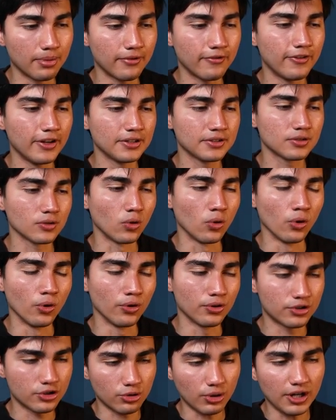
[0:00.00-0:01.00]
prevent or
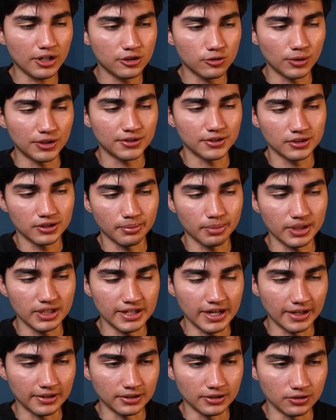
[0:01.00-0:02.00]
try to
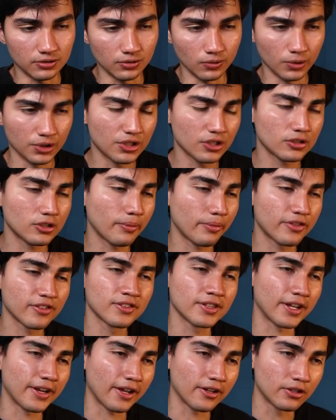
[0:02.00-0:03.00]
anticipate 92, which is
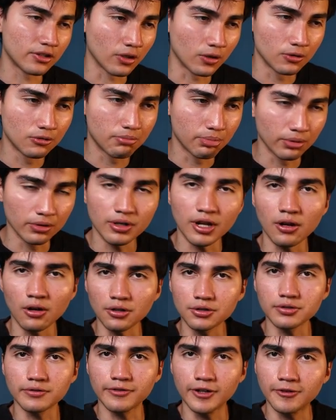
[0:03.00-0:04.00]
something that I don't put a
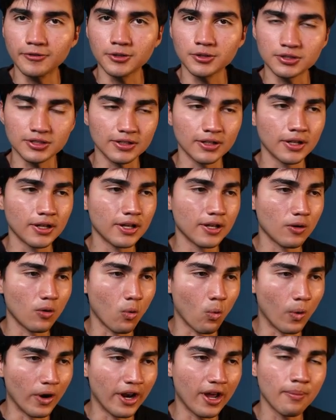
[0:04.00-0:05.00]
lot of effort
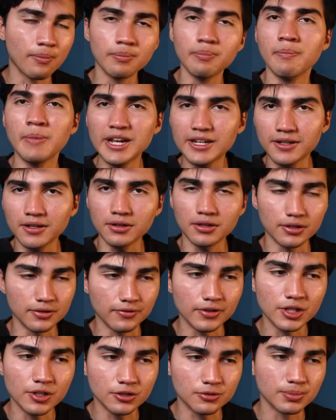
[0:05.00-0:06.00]
when I'm making
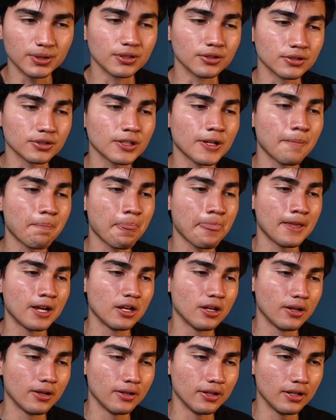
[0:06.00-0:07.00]
these videos because
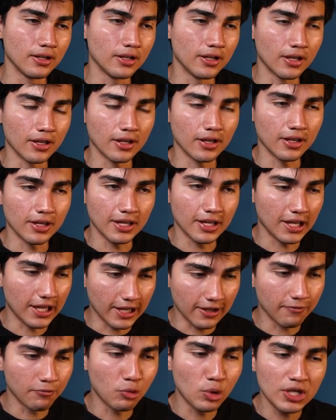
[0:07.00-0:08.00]

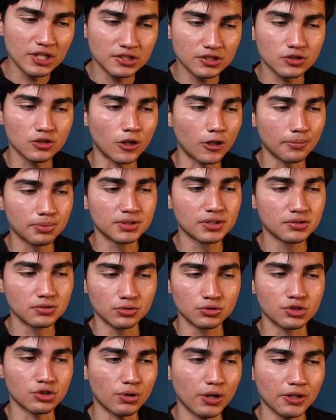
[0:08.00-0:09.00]
if we stopped
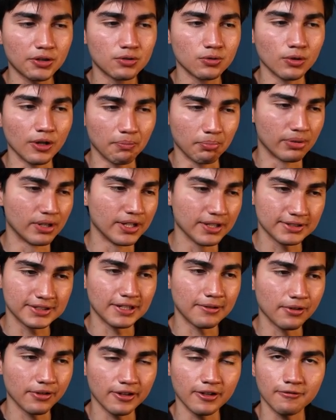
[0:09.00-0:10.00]
to try to
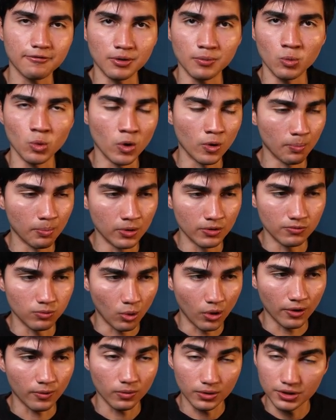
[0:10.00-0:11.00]
predict everything from move
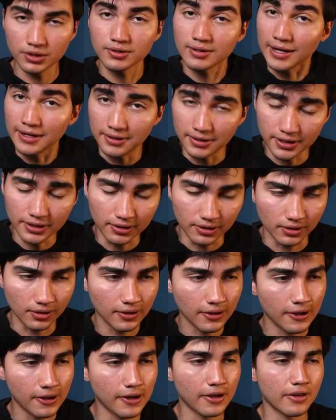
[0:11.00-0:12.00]
one, which is the
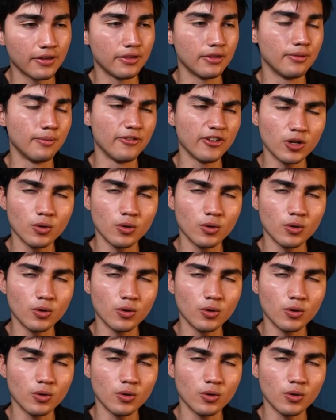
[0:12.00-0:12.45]
ideal, the